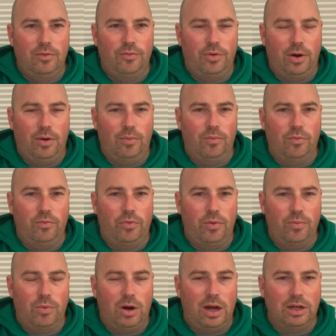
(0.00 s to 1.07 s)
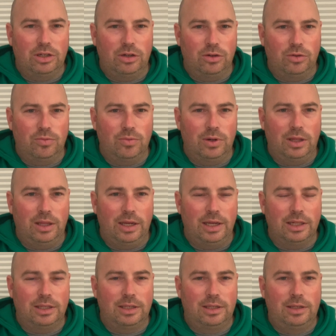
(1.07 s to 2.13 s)
from rosters, really.
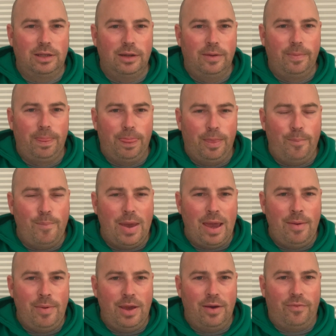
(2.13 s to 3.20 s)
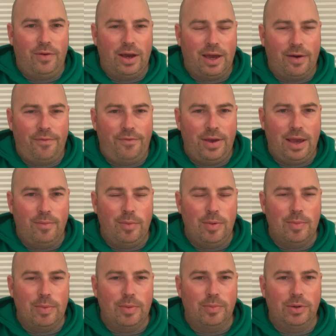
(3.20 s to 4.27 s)
It's maybe if like a family
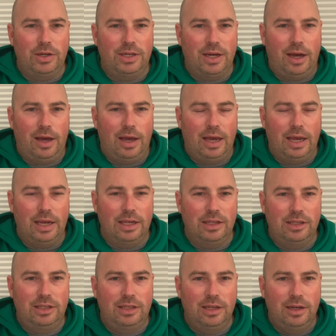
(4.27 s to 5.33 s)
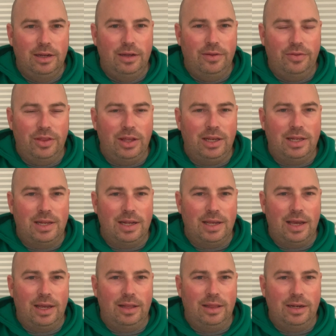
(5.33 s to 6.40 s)
member dies the
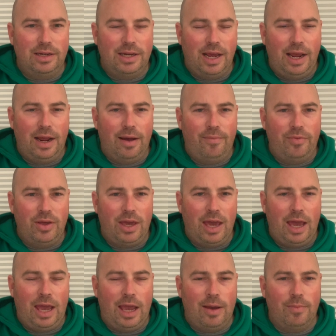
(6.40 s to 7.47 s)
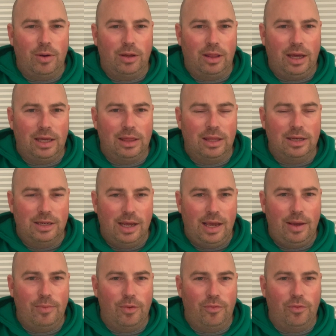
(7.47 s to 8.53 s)
day of the game or like the
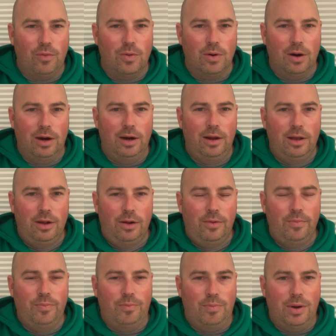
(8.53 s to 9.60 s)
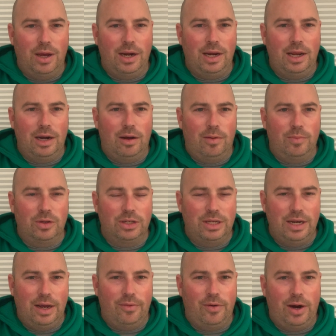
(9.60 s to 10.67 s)
day before, but it almost
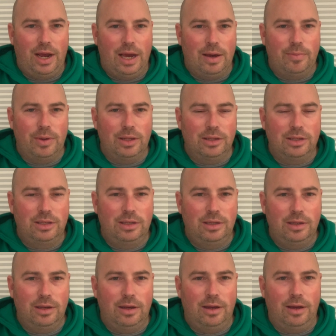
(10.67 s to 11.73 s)
never happens.